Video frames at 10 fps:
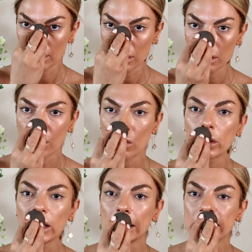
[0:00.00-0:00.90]
It's
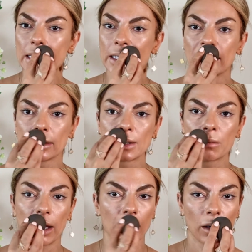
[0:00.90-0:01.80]
so easy, this
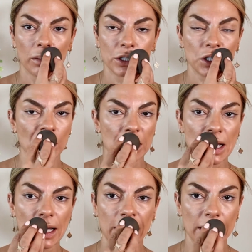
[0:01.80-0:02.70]
makeup is
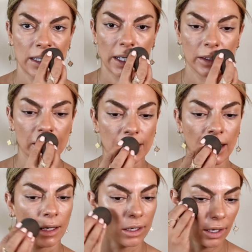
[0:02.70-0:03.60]
just easiest
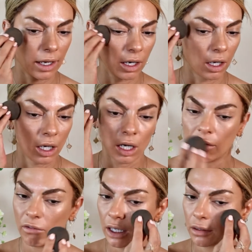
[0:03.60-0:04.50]
thing, and I
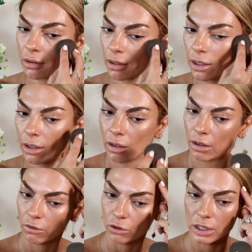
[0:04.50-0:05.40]
love it
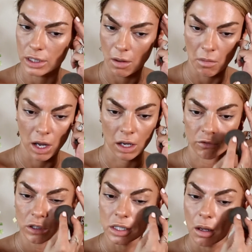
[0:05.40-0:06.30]
for
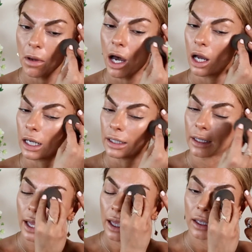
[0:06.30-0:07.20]
summer
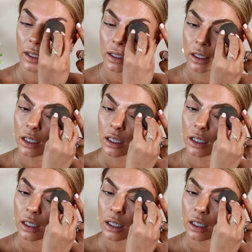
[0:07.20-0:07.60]
holiday.